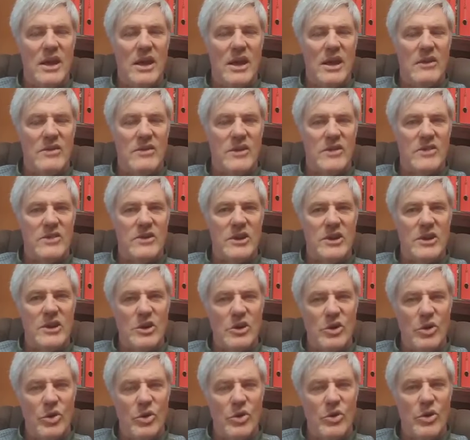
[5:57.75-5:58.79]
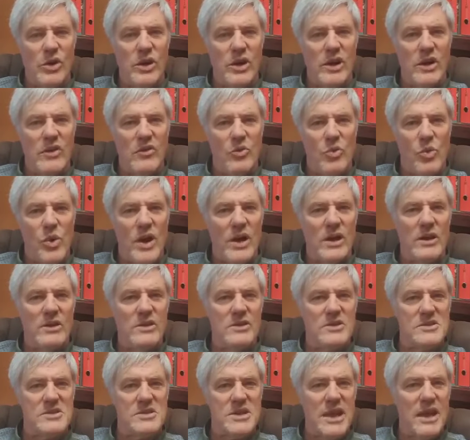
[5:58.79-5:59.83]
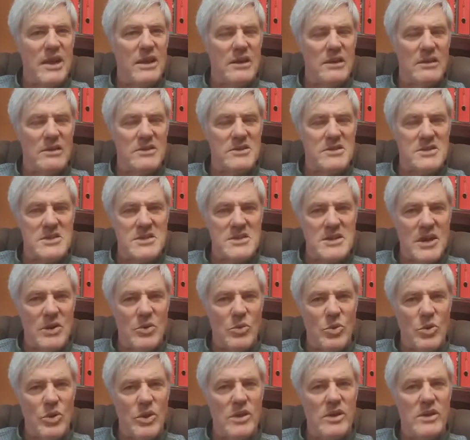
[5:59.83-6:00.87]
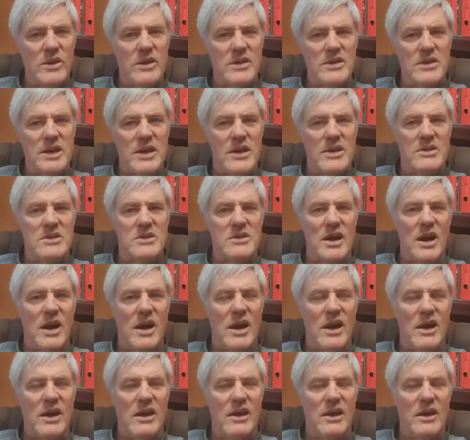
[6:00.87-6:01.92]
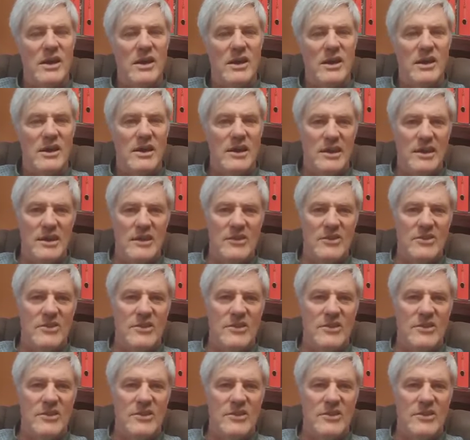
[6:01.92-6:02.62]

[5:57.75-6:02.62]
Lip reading: and that the glory of one whose sandals he's unworthy to untie is